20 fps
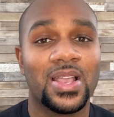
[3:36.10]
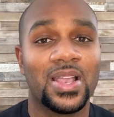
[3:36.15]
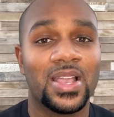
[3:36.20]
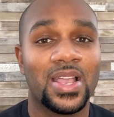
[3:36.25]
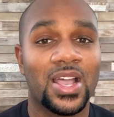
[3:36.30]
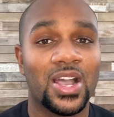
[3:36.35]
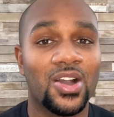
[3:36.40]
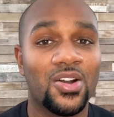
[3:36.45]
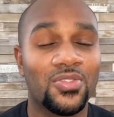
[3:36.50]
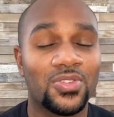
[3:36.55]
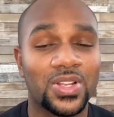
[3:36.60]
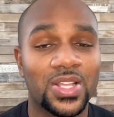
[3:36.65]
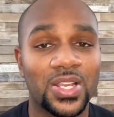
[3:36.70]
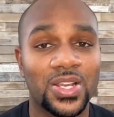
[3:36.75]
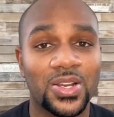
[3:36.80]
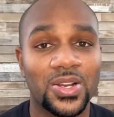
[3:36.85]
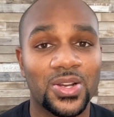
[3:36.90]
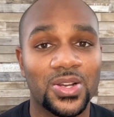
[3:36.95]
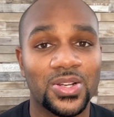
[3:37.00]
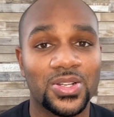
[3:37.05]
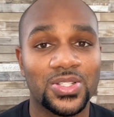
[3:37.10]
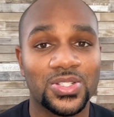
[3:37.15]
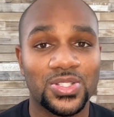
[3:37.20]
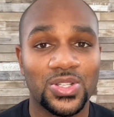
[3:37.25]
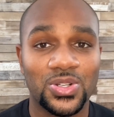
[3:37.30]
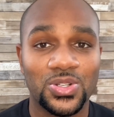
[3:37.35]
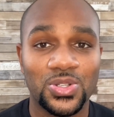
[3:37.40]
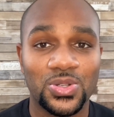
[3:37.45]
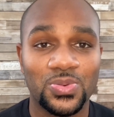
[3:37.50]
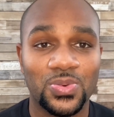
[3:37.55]
healthcare
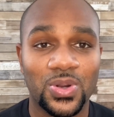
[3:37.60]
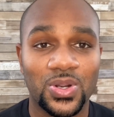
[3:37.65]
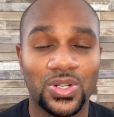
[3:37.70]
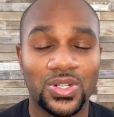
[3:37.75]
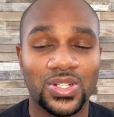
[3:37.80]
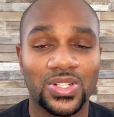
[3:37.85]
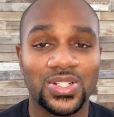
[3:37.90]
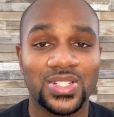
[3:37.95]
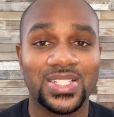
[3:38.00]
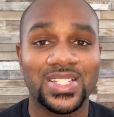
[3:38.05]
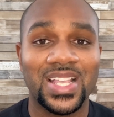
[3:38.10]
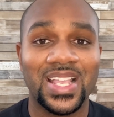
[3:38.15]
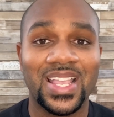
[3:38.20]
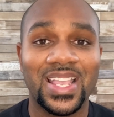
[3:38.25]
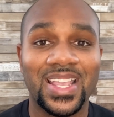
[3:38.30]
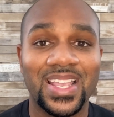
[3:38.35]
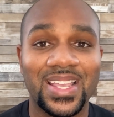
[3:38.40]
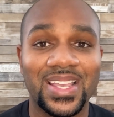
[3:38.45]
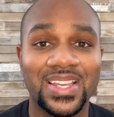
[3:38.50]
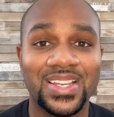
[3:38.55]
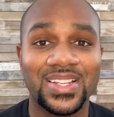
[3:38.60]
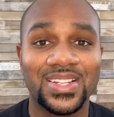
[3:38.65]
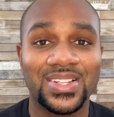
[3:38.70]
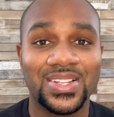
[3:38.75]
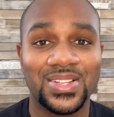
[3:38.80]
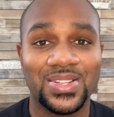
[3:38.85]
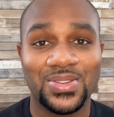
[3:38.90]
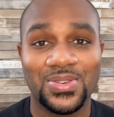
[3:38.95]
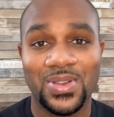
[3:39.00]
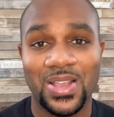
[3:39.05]
social workers and
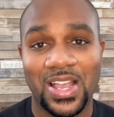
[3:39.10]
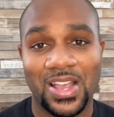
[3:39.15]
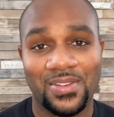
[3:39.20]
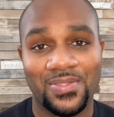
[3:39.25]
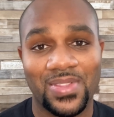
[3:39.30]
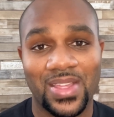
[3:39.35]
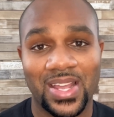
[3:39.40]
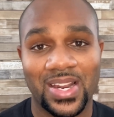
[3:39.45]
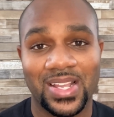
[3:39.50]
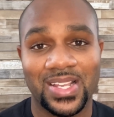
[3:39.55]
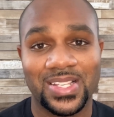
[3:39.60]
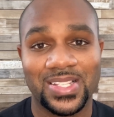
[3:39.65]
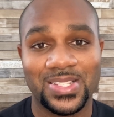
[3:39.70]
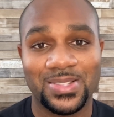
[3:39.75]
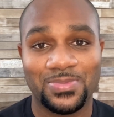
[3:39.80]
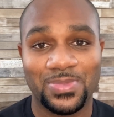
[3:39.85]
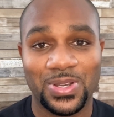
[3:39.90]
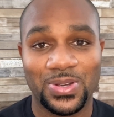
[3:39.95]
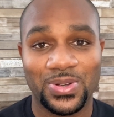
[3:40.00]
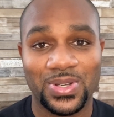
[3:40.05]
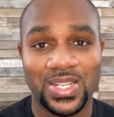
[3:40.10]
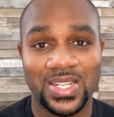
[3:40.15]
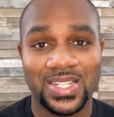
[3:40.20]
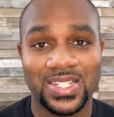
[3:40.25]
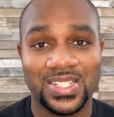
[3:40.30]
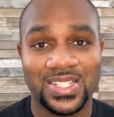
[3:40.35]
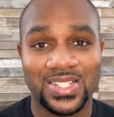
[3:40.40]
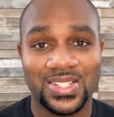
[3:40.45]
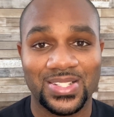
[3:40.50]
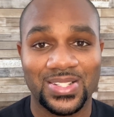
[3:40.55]
you have that
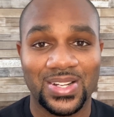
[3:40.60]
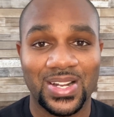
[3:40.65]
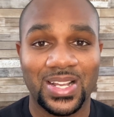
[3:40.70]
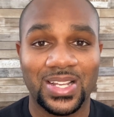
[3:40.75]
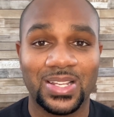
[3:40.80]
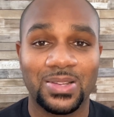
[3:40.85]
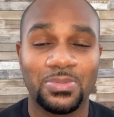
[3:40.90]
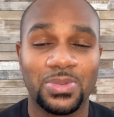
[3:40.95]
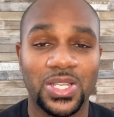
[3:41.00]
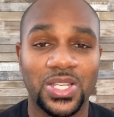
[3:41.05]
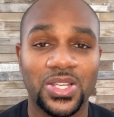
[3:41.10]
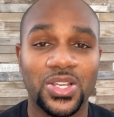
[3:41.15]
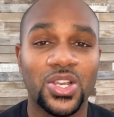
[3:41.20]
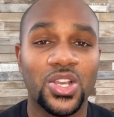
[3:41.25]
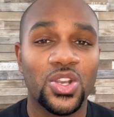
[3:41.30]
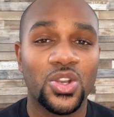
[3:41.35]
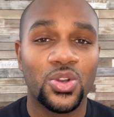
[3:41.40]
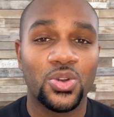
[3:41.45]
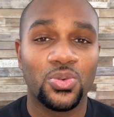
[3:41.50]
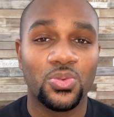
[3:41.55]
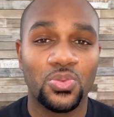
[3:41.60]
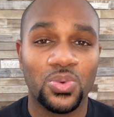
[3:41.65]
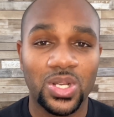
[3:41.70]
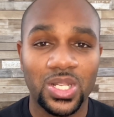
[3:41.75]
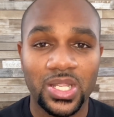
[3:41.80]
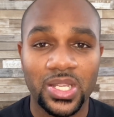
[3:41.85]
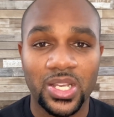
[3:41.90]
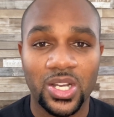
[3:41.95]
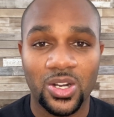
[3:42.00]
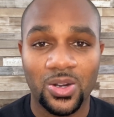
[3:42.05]
experience. And so that could be
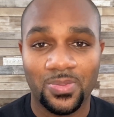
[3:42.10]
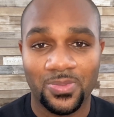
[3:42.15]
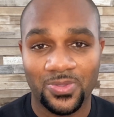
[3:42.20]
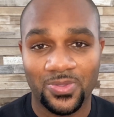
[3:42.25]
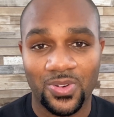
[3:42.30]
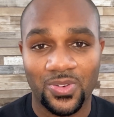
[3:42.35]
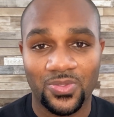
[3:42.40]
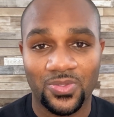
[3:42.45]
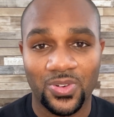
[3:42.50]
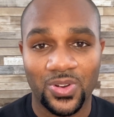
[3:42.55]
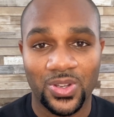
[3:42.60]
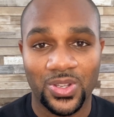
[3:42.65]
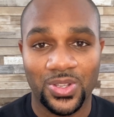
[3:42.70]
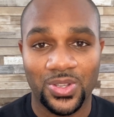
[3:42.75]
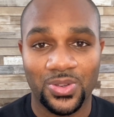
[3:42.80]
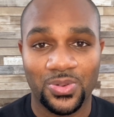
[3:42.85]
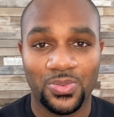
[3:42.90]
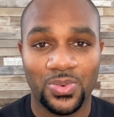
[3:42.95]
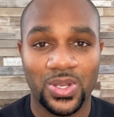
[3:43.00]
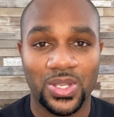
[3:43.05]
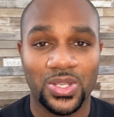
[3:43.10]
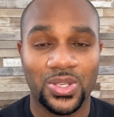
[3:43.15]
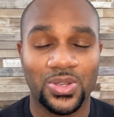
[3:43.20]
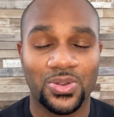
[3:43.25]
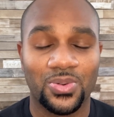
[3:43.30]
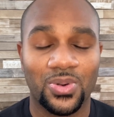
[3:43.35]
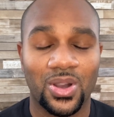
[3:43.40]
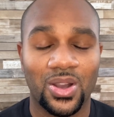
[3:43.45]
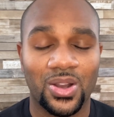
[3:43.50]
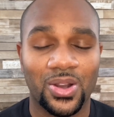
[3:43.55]
really helpful for you when
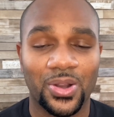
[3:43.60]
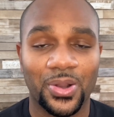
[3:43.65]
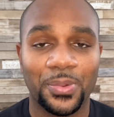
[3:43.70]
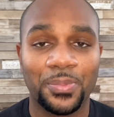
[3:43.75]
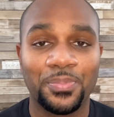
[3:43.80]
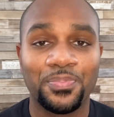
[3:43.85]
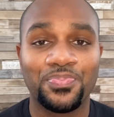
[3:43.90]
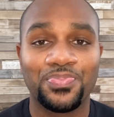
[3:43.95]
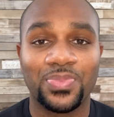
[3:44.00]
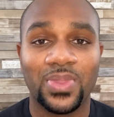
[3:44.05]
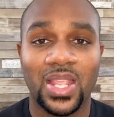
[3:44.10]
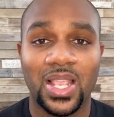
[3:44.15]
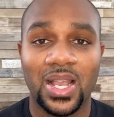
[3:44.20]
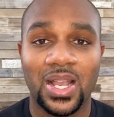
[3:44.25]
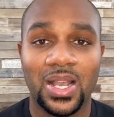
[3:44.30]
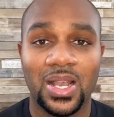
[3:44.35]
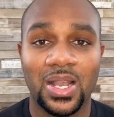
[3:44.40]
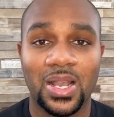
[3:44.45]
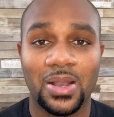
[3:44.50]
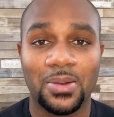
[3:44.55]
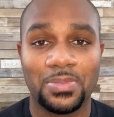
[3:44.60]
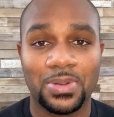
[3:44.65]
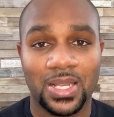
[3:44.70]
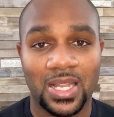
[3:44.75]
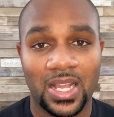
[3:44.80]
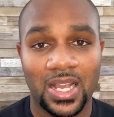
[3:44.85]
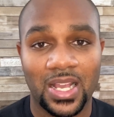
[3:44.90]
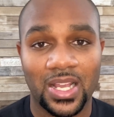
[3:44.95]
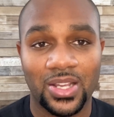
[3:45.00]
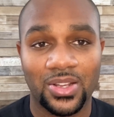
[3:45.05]
you are
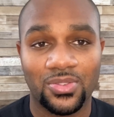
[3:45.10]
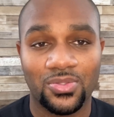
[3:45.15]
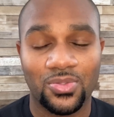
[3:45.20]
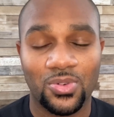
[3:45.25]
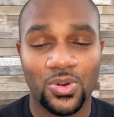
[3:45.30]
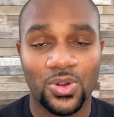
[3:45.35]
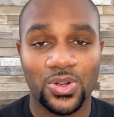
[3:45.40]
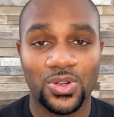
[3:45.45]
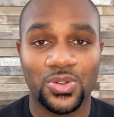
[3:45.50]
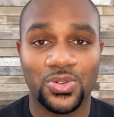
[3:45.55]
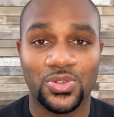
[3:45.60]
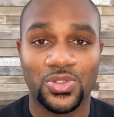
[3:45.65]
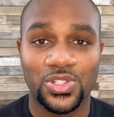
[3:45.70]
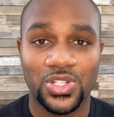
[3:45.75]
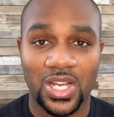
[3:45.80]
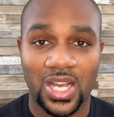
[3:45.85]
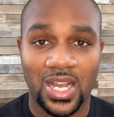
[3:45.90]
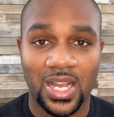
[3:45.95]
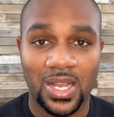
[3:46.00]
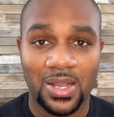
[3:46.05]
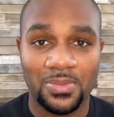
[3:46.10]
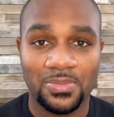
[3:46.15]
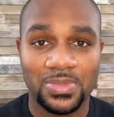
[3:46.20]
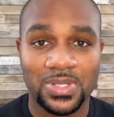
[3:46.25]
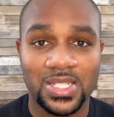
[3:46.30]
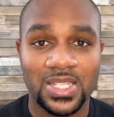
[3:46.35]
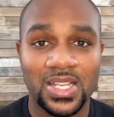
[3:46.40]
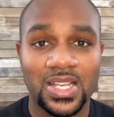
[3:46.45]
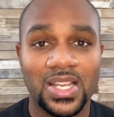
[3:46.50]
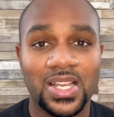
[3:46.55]
applying for new jobs.
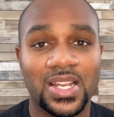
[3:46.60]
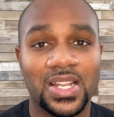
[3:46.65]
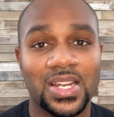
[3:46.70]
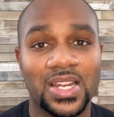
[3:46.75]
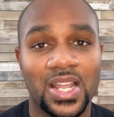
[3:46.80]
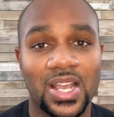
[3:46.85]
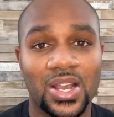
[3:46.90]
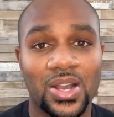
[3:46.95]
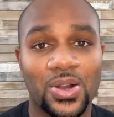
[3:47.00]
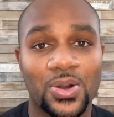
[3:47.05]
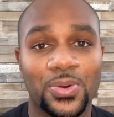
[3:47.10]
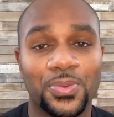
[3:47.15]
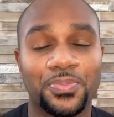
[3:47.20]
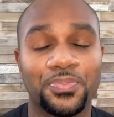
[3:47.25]
Now,